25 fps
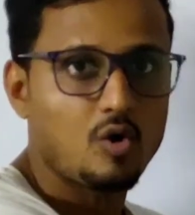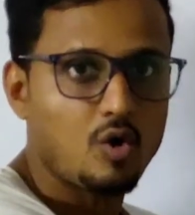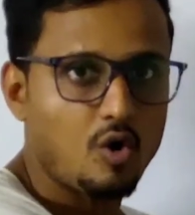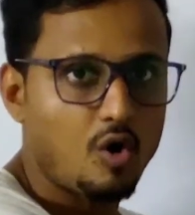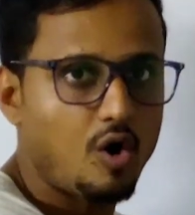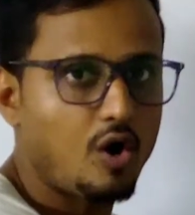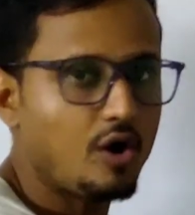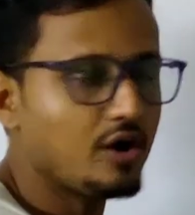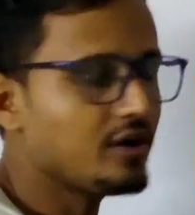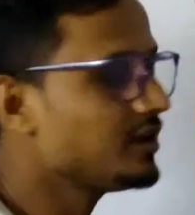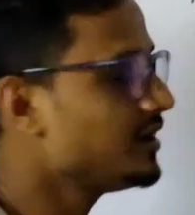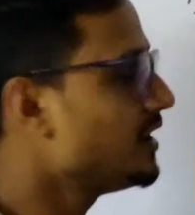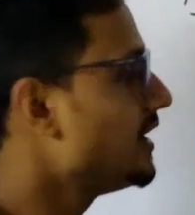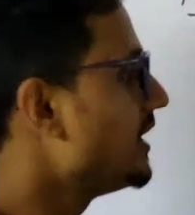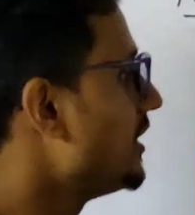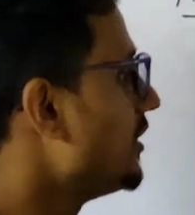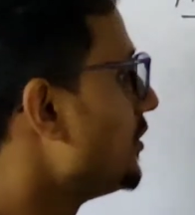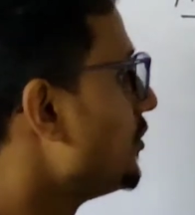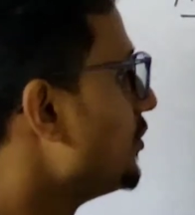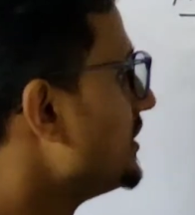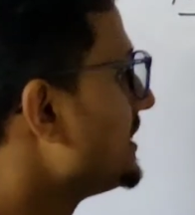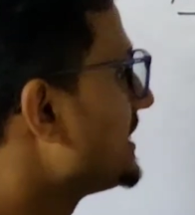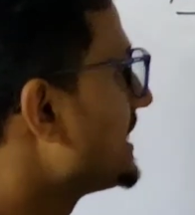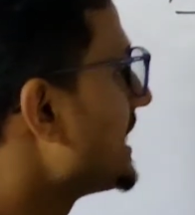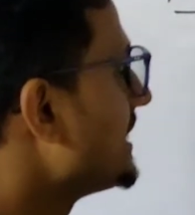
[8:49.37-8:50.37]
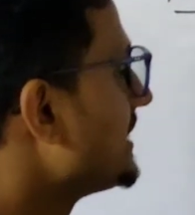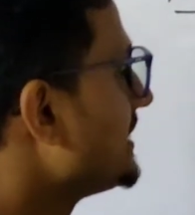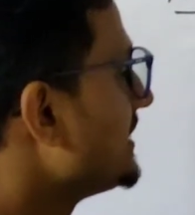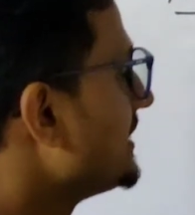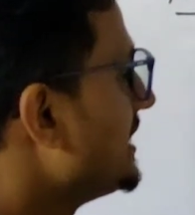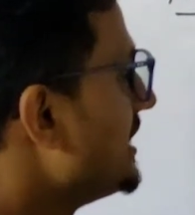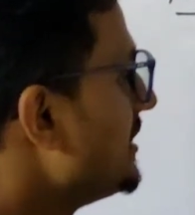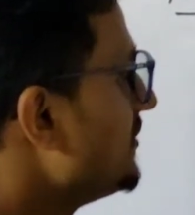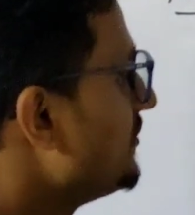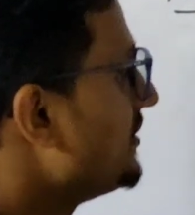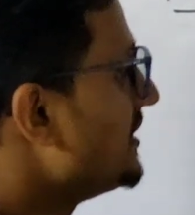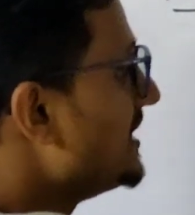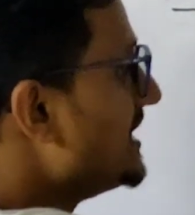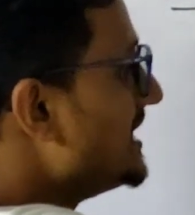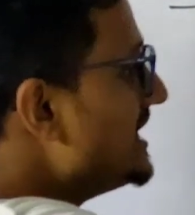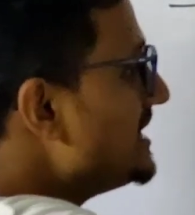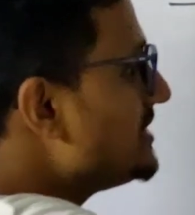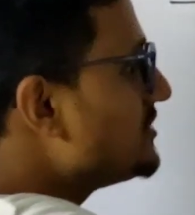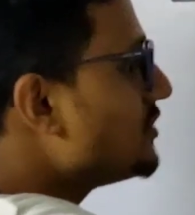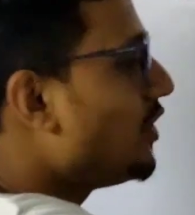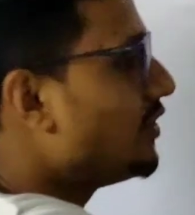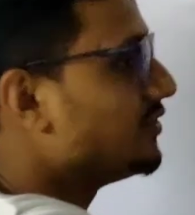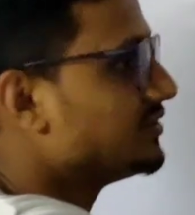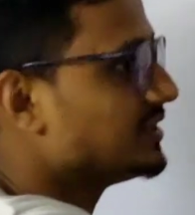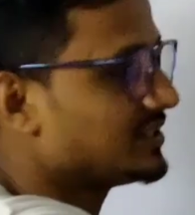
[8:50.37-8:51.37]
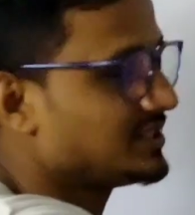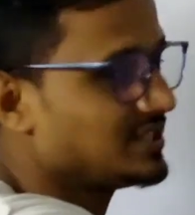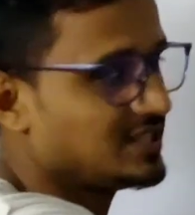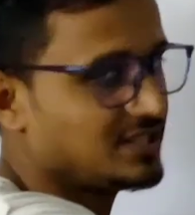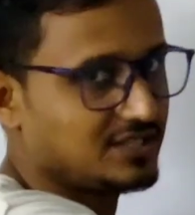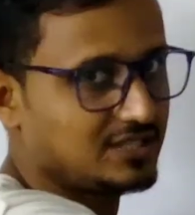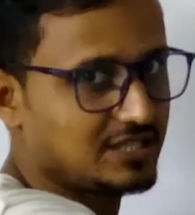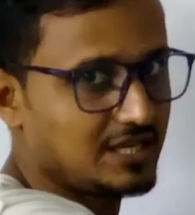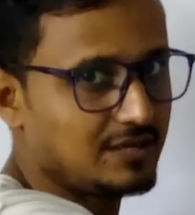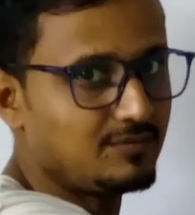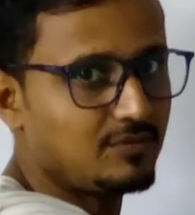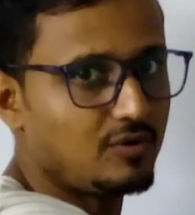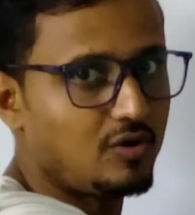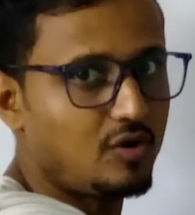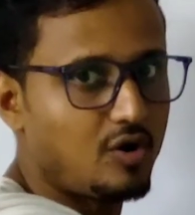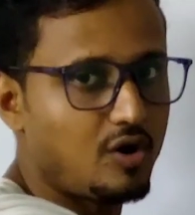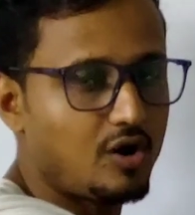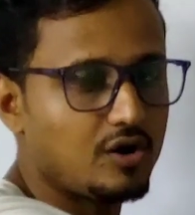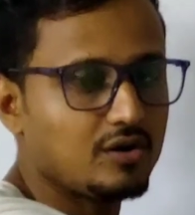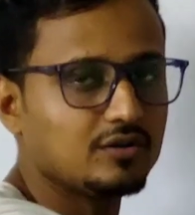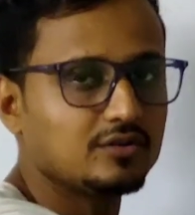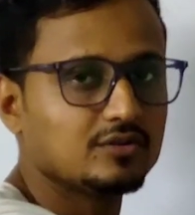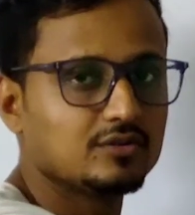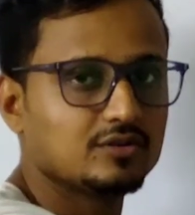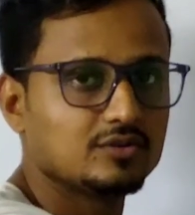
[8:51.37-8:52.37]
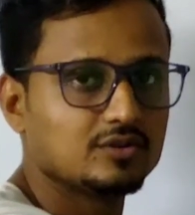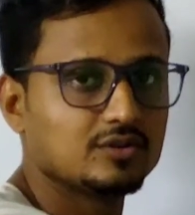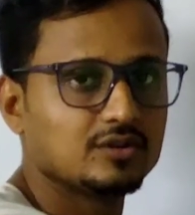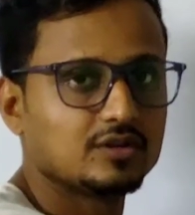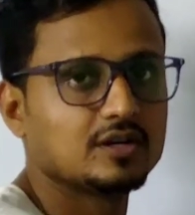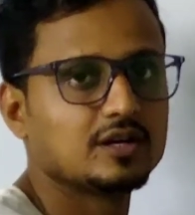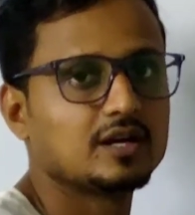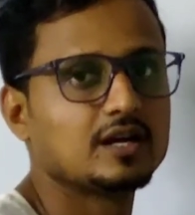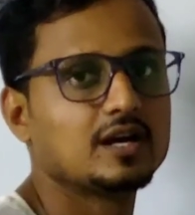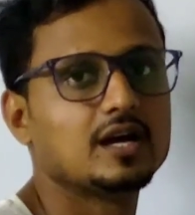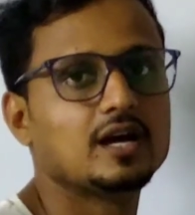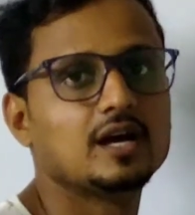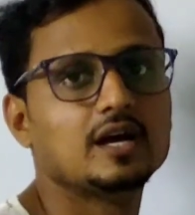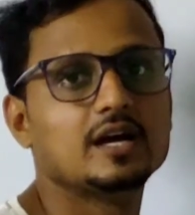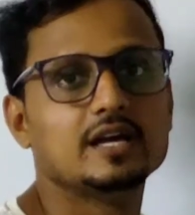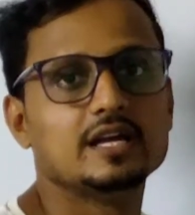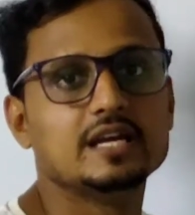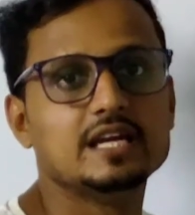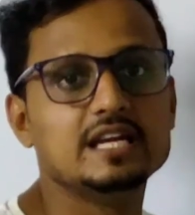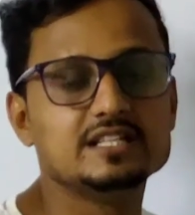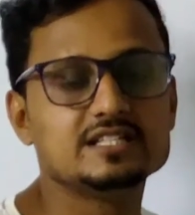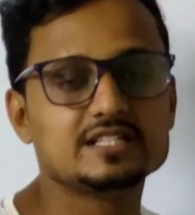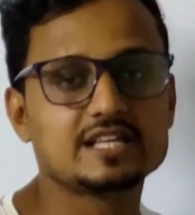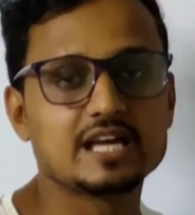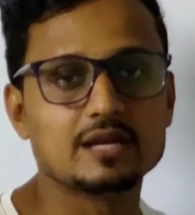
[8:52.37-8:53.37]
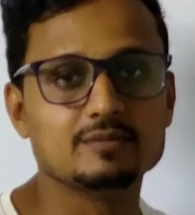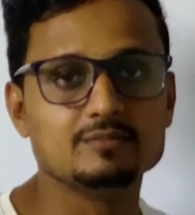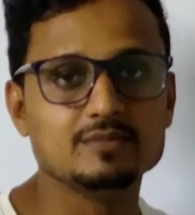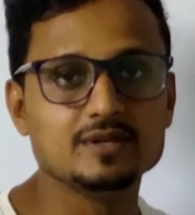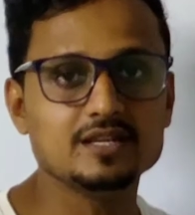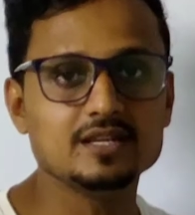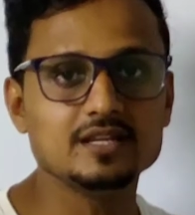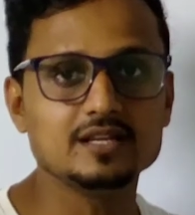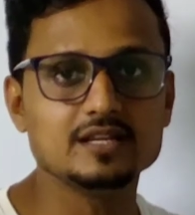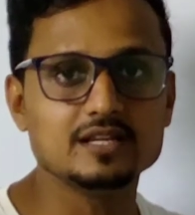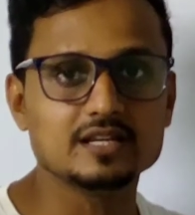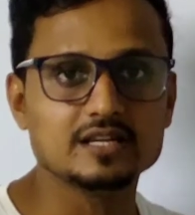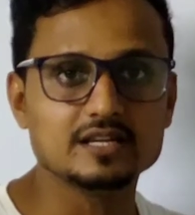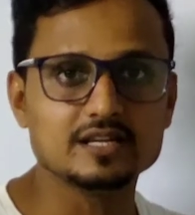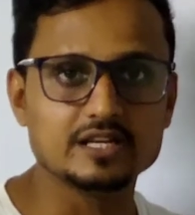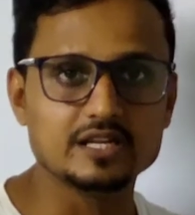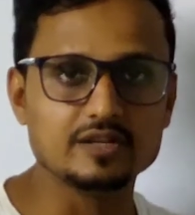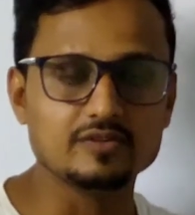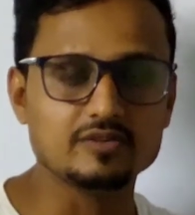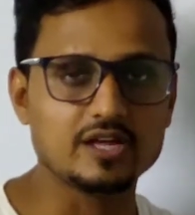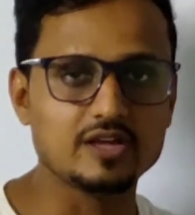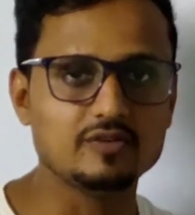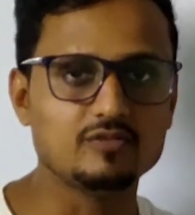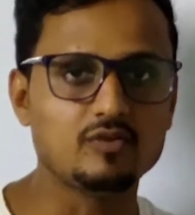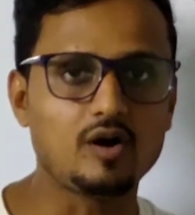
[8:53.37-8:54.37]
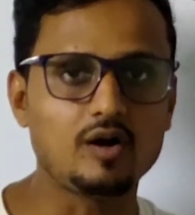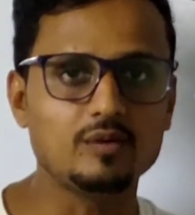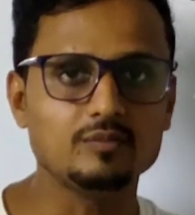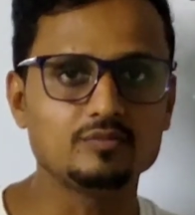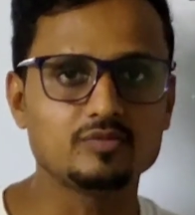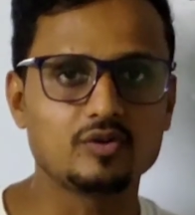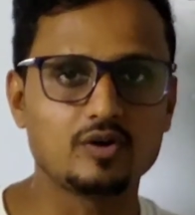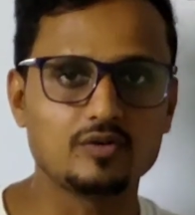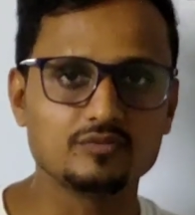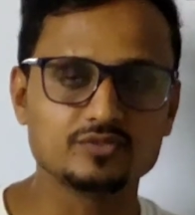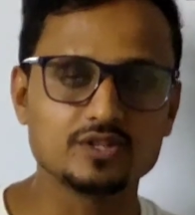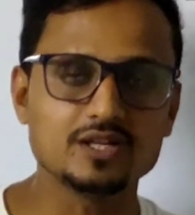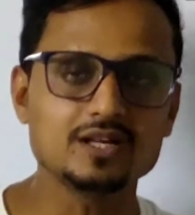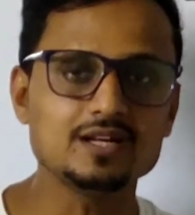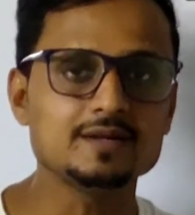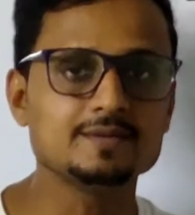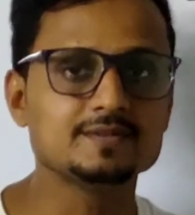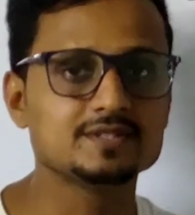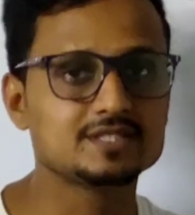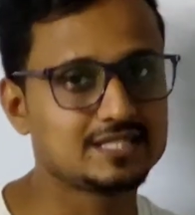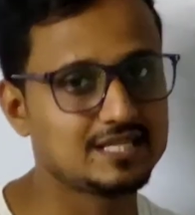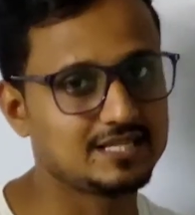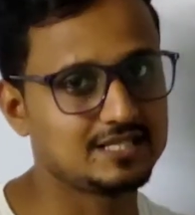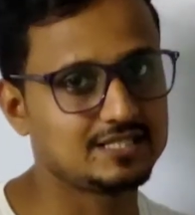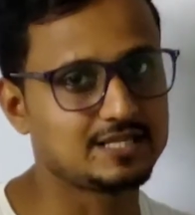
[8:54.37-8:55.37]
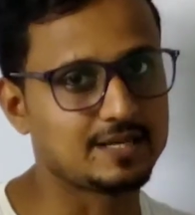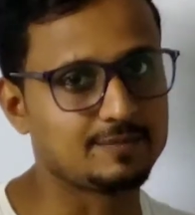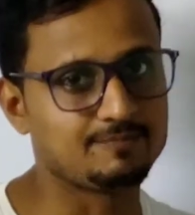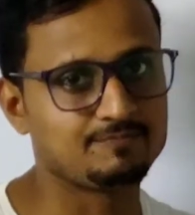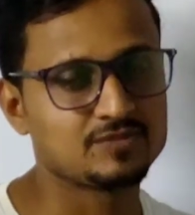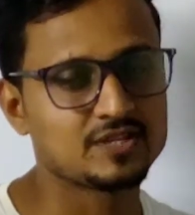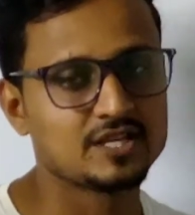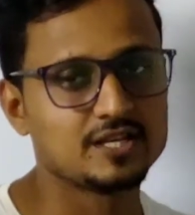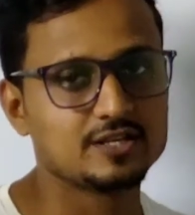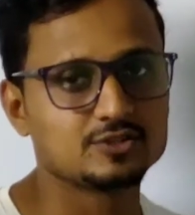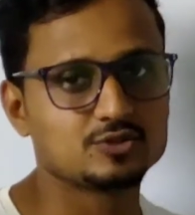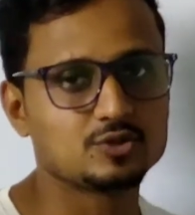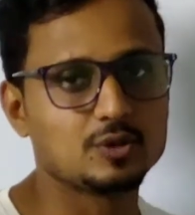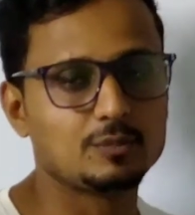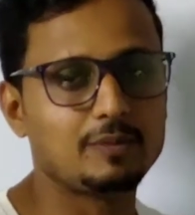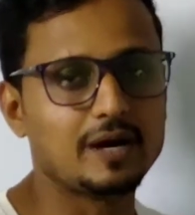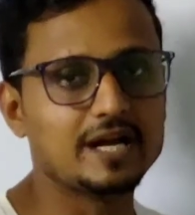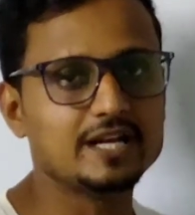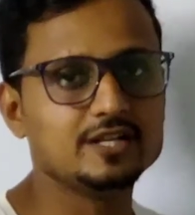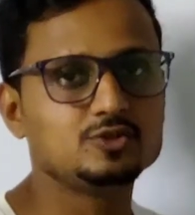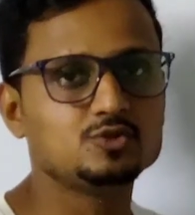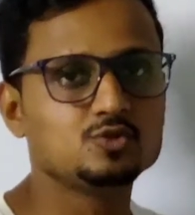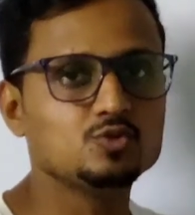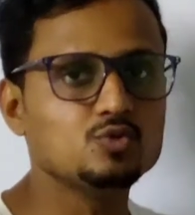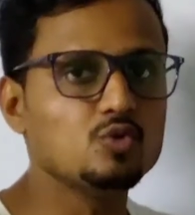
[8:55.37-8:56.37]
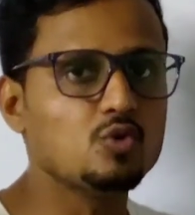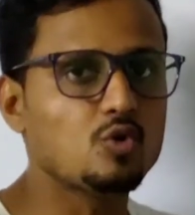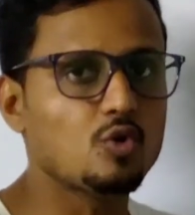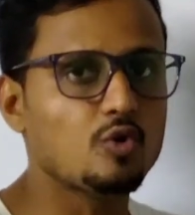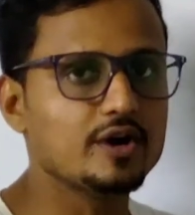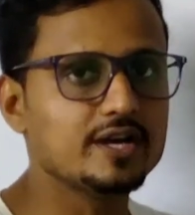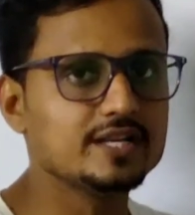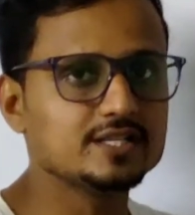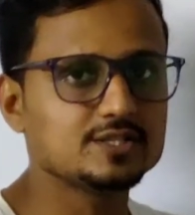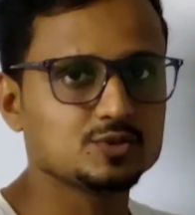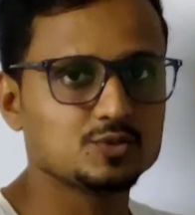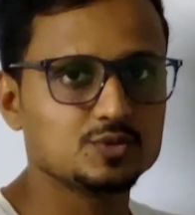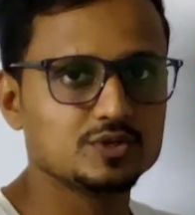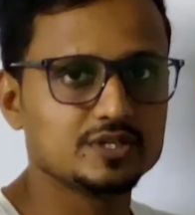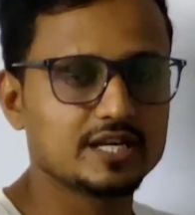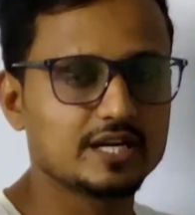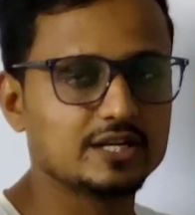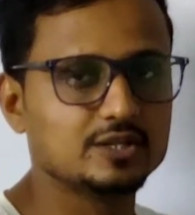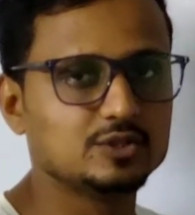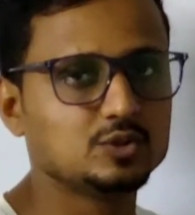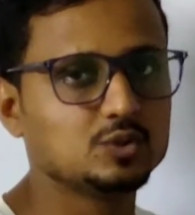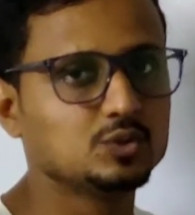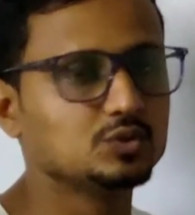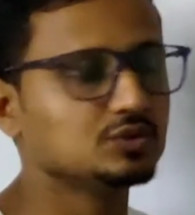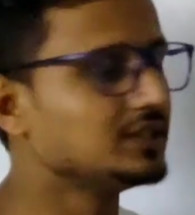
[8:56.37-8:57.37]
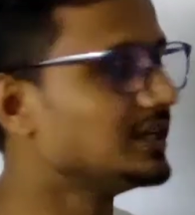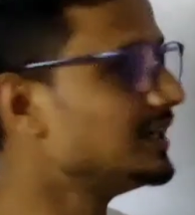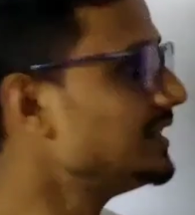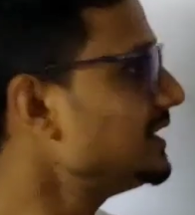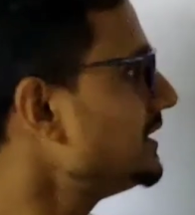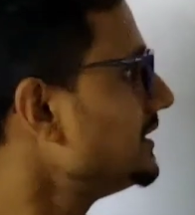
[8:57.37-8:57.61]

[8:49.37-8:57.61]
or we can give heat on the system, or heat can be evolved from the system. So by 2 ways we can do